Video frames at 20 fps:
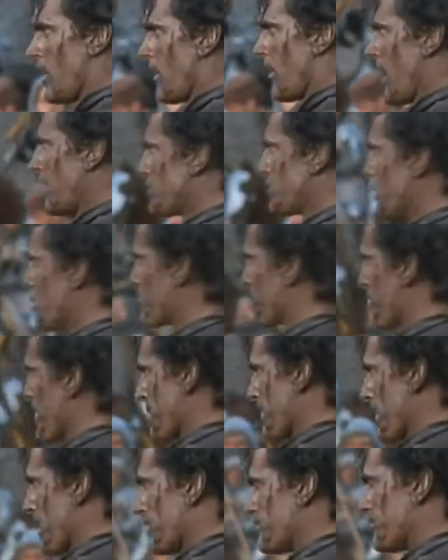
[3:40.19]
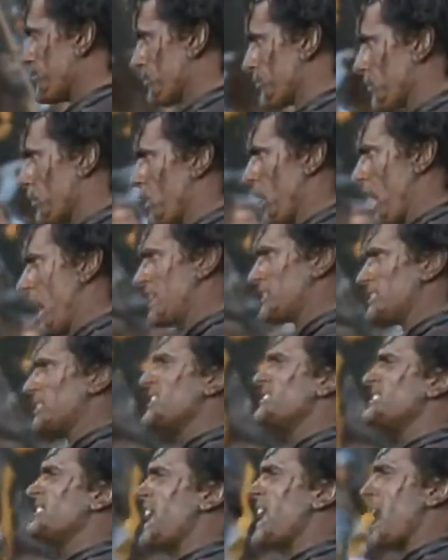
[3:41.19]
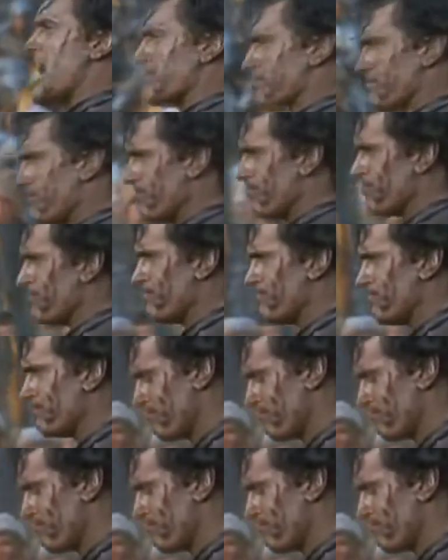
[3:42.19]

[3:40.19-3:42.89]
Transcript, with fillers: All right, you primitive screwheads, listen up.